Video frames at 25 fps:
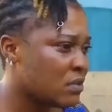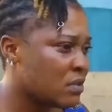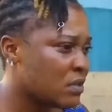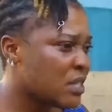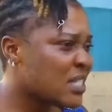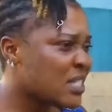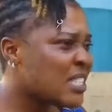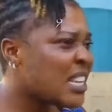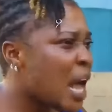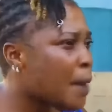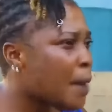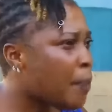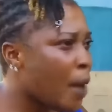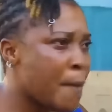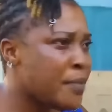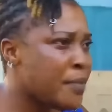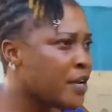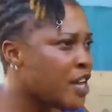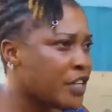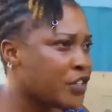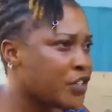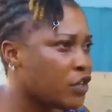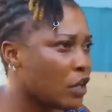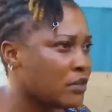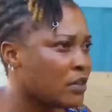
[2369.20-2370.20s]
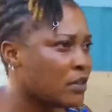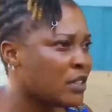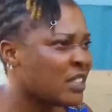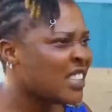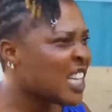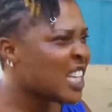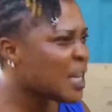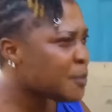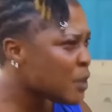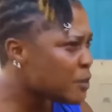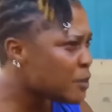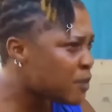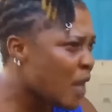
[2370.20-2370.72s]
This is an abomination. The
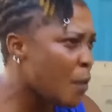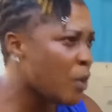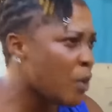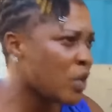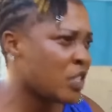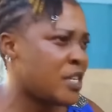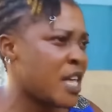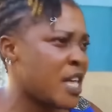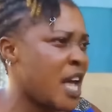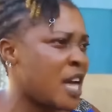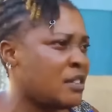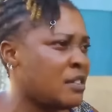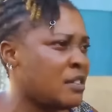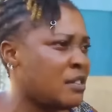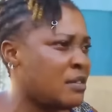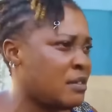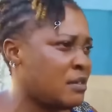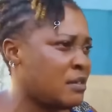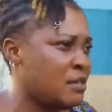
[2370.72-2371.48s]
principal was here, this.